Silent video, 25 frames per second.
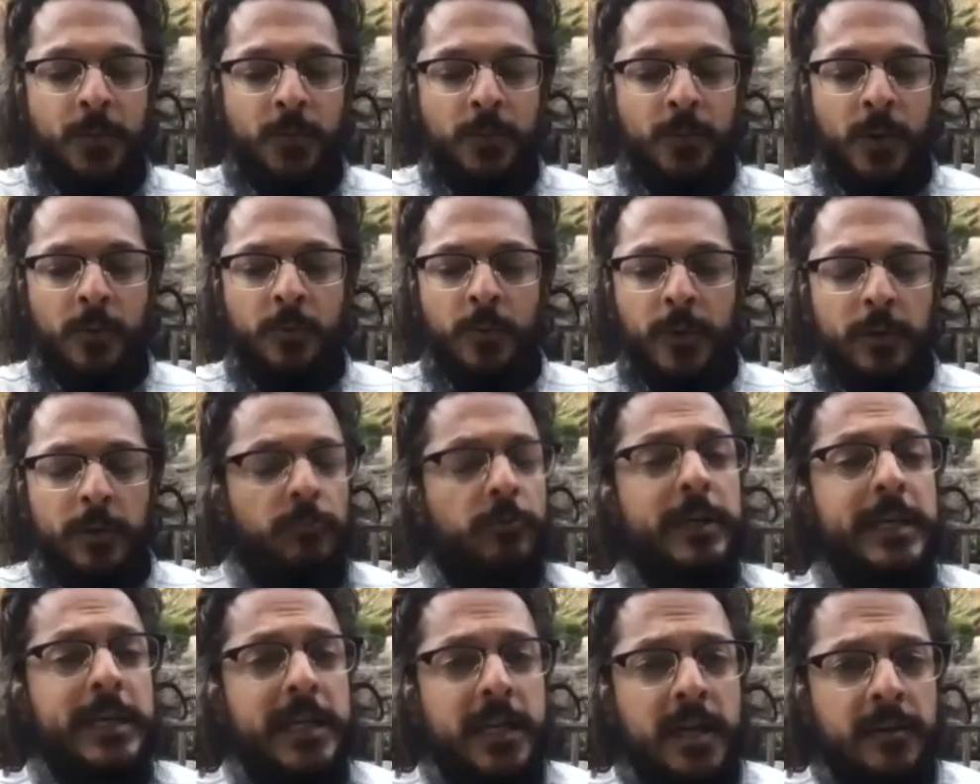when we
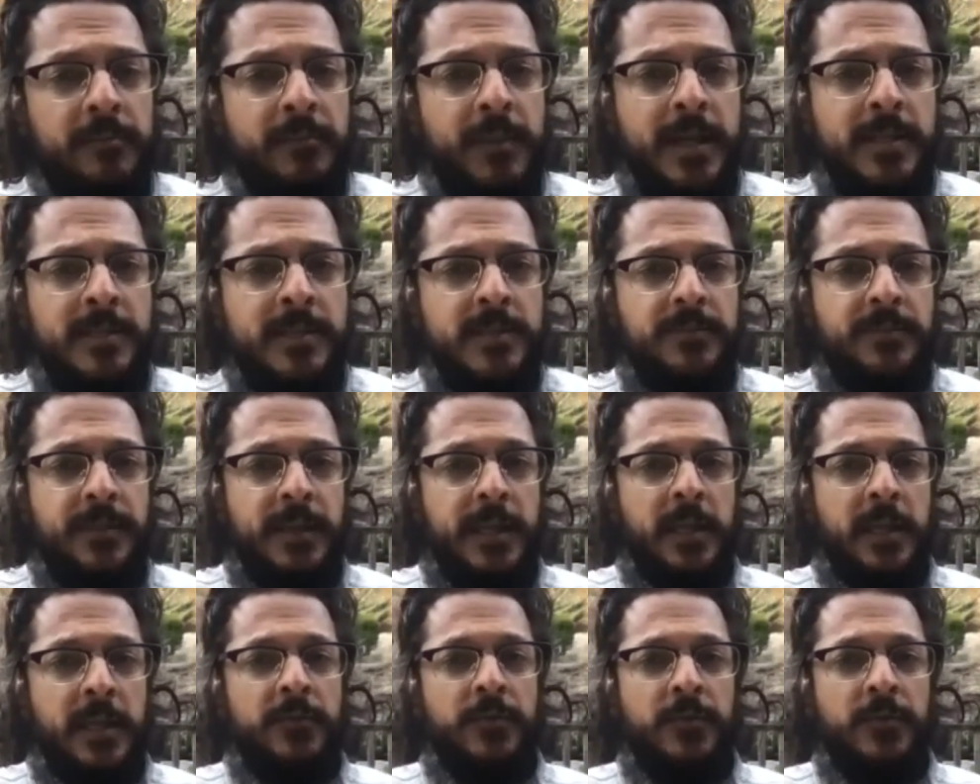recommence
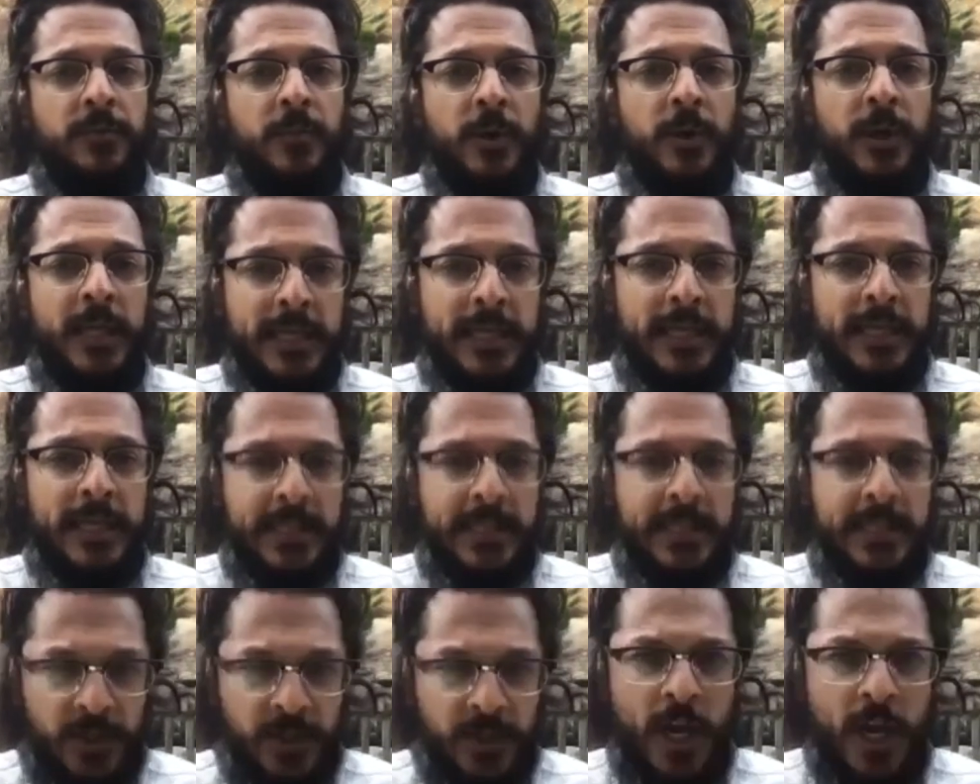meaningful mornings
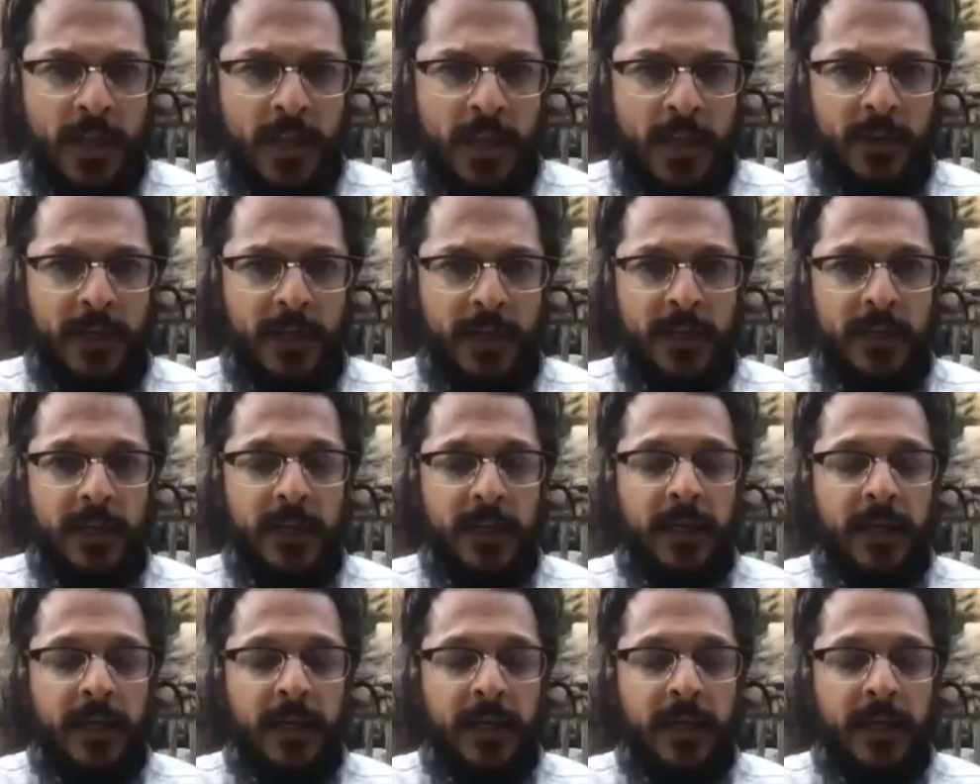in January,